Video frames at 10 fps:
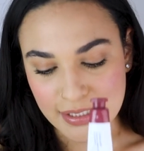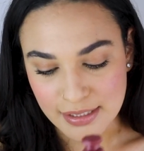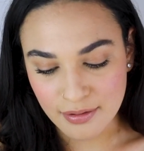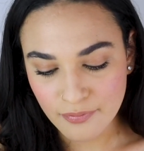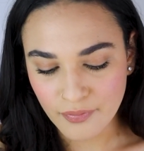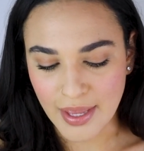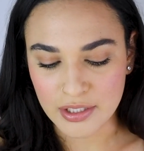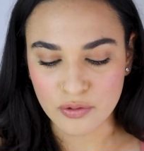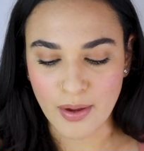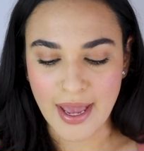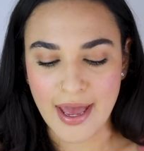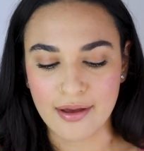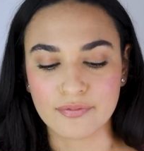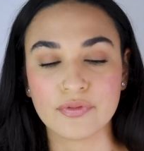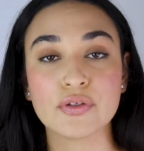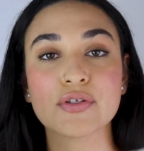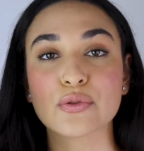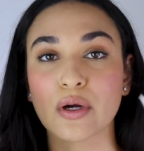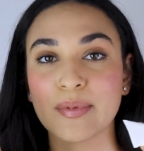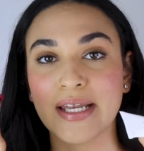Eve and you have
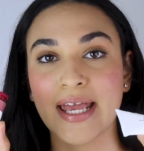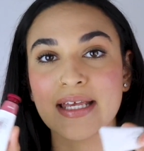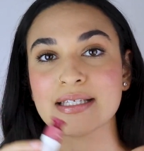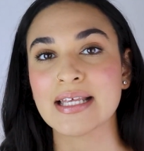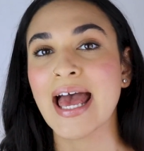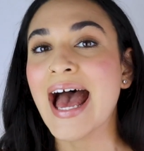Storm and Haze,